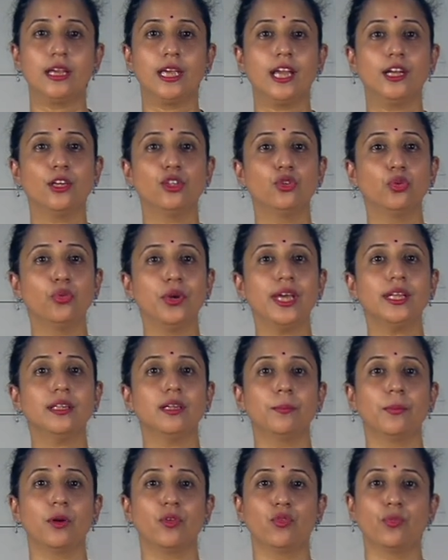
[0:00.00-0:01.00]
in doing
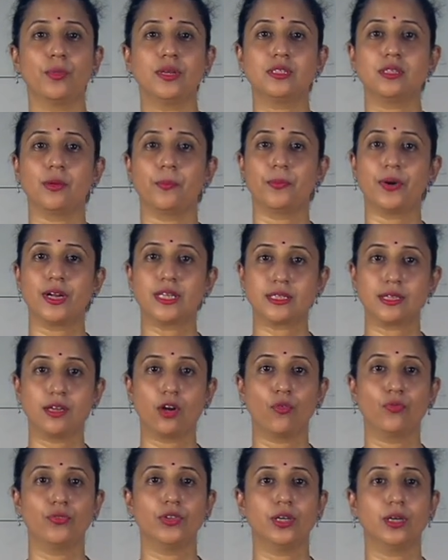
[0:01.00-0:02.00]
the performance appraisal
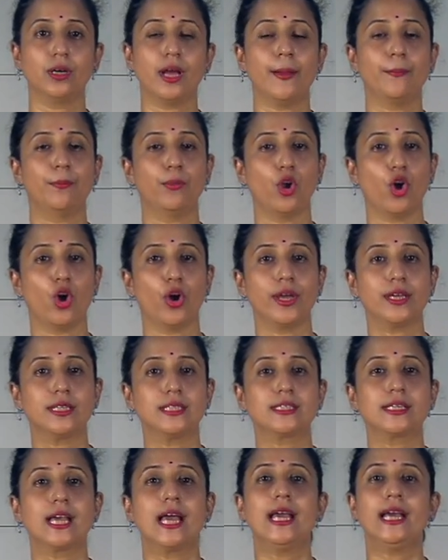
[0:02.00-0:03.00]
of the
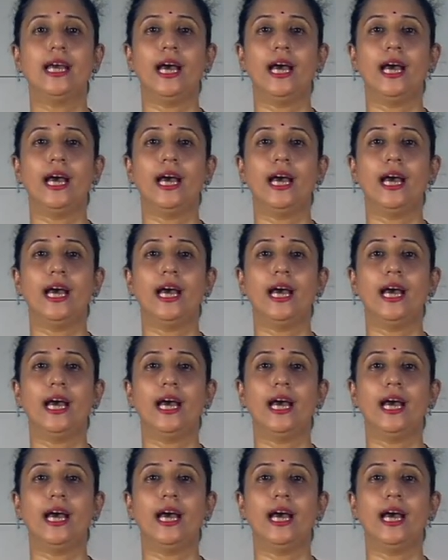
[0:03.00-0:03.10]
employees.